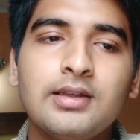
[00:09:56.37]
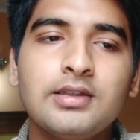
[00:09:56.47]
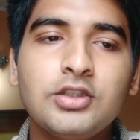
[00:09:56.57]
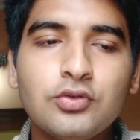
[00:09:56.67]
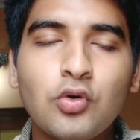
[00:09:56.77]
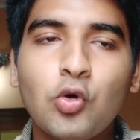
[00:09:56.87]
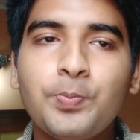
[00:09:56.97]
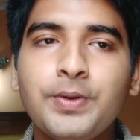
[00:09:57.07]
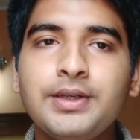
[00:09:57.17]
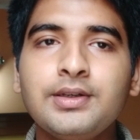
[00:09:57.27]
you
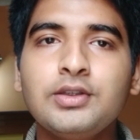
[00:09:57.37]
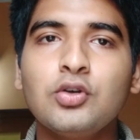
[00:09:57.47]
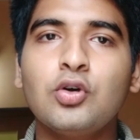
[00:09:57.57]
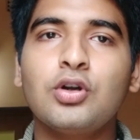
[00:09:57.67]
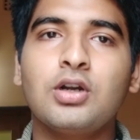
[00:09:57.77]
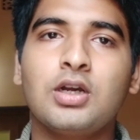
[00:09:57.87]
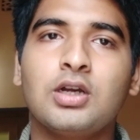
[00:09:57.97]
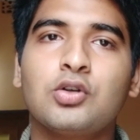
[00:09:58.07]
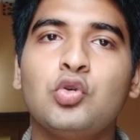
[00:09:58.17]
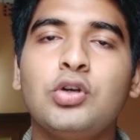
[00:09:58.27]
open
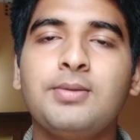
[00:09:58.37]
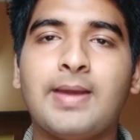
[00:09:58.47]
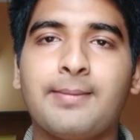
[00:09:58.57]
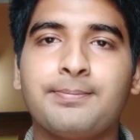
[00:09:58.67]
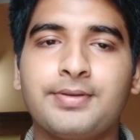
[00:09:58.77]
your Google Map.